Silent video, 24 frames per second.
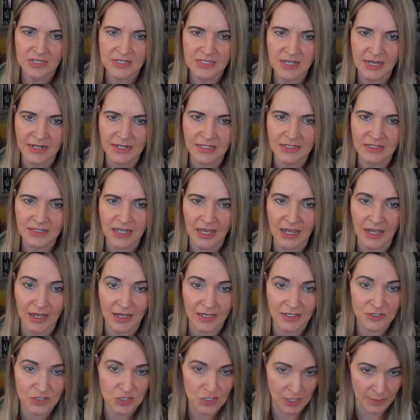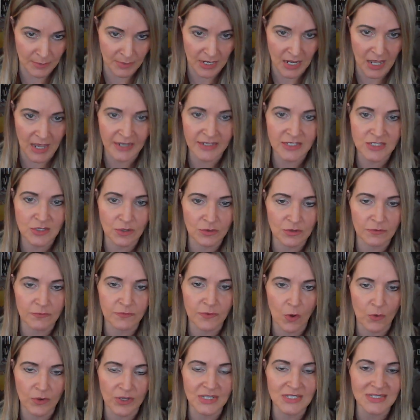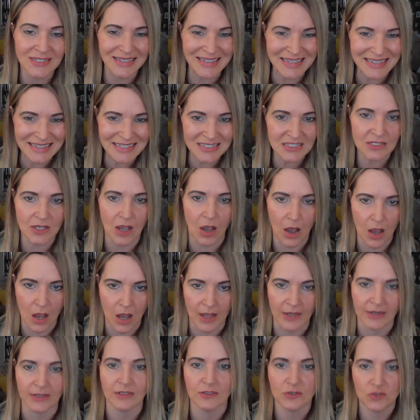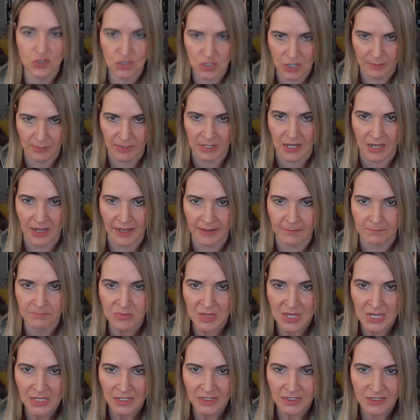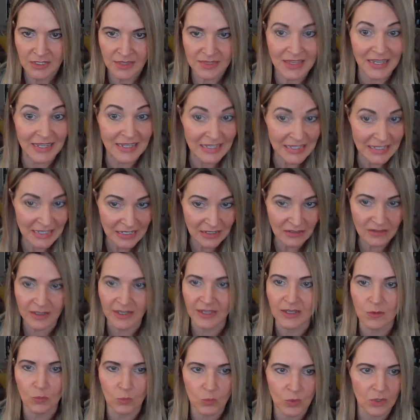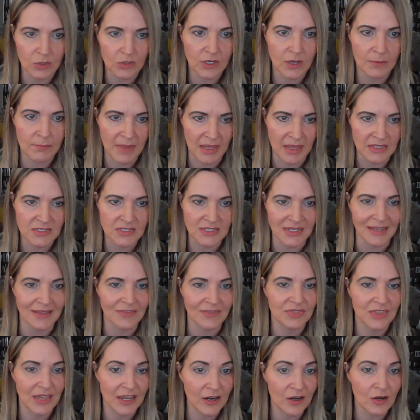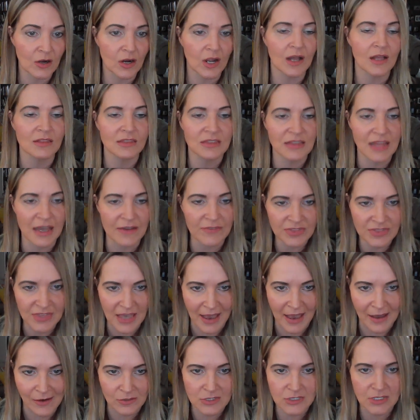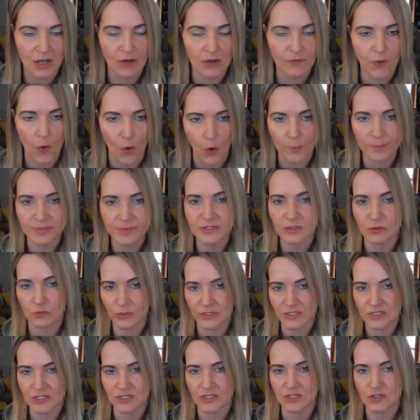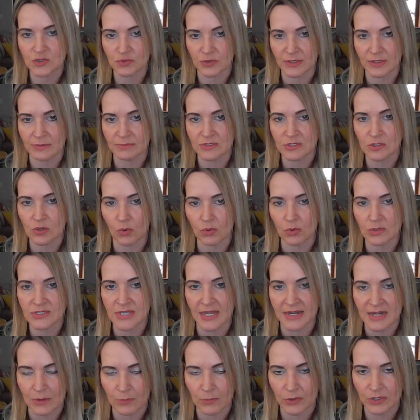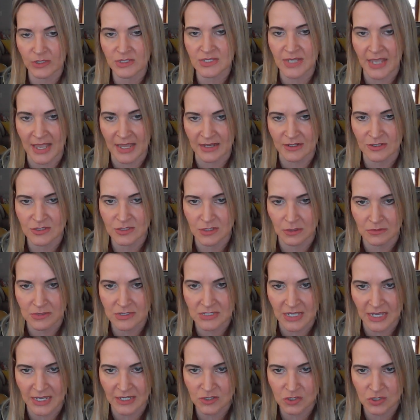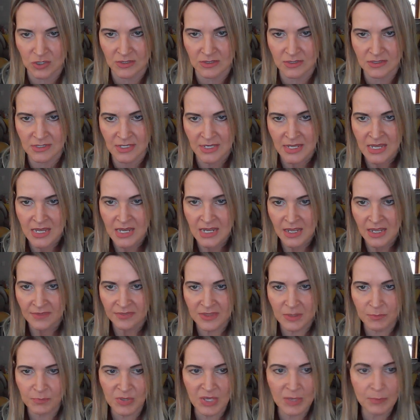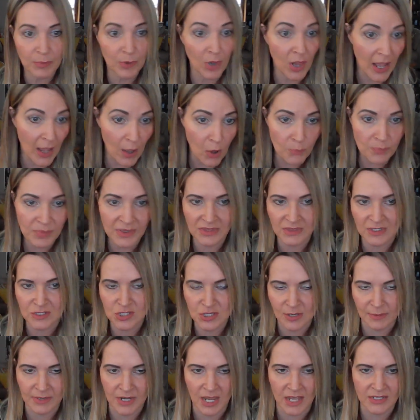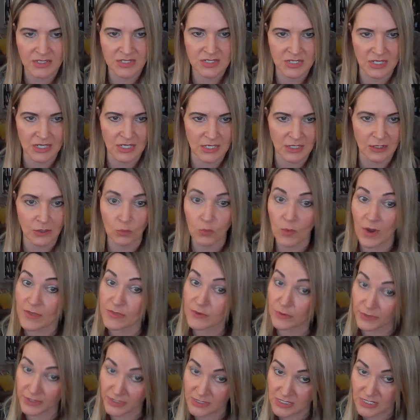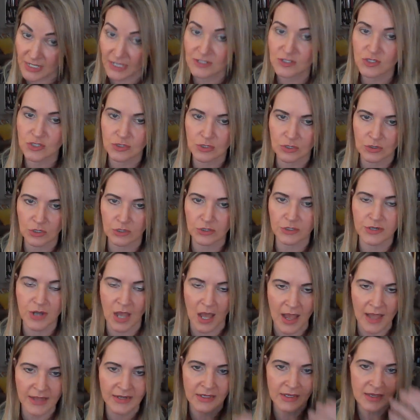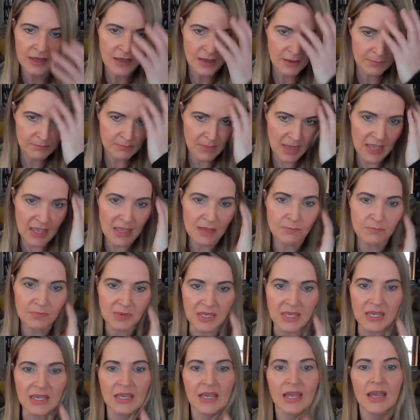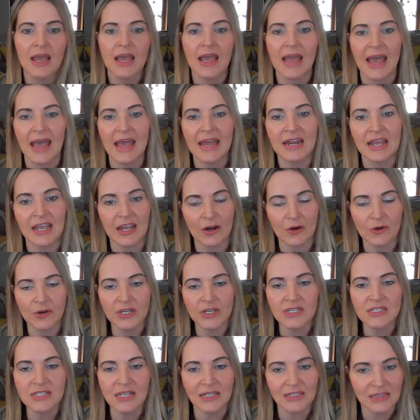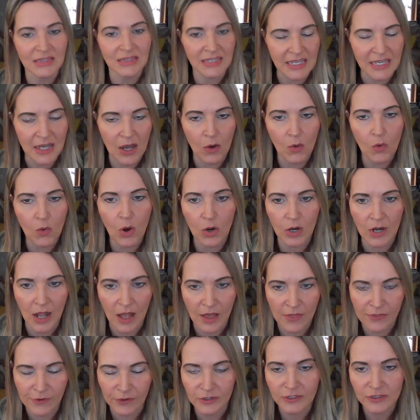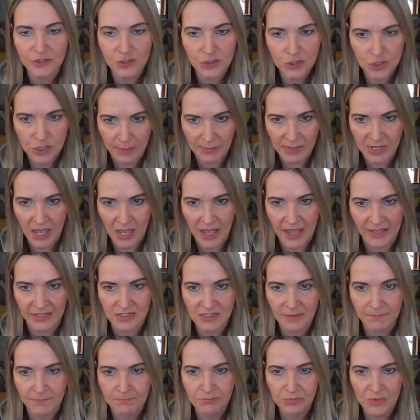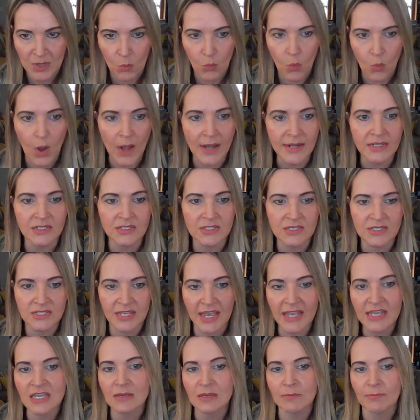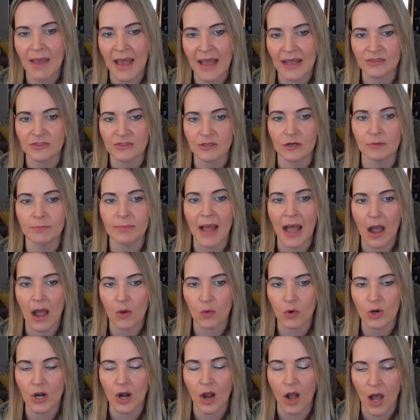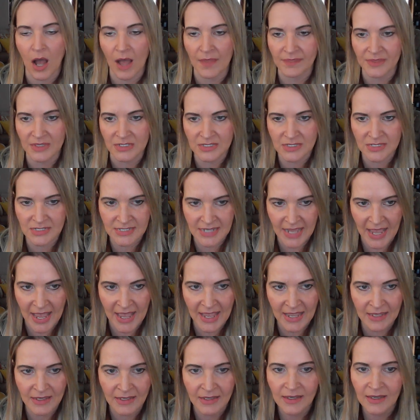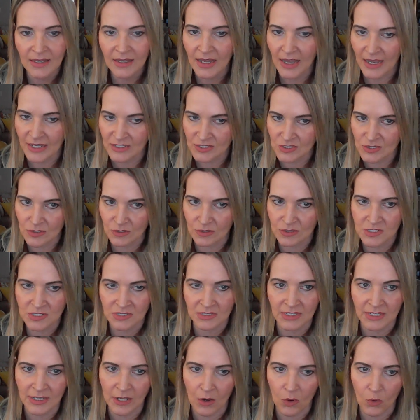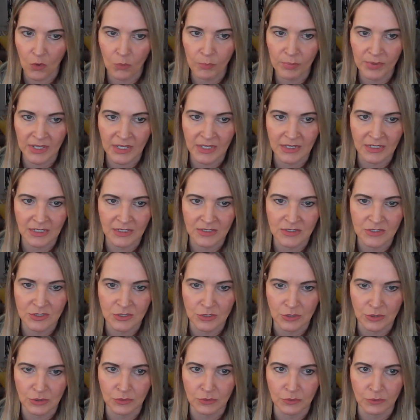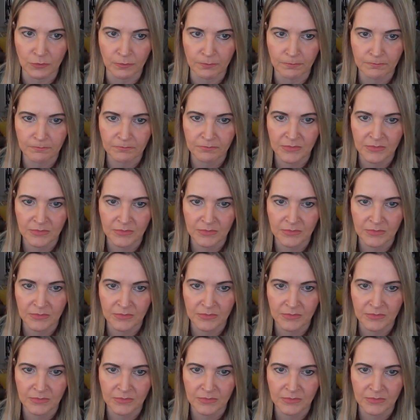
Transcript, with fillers: The sun in uh, Gemini, so the focus is on Gemini. The healing will commence in their 11th house of hopes, wishes, dreams, goals, networks, and associations. The people helping the Geminis to heal, whether intentional or not, may be an Aries, Leo, or other Geminis. One is taking back their power on this day. I certainly hope it is you.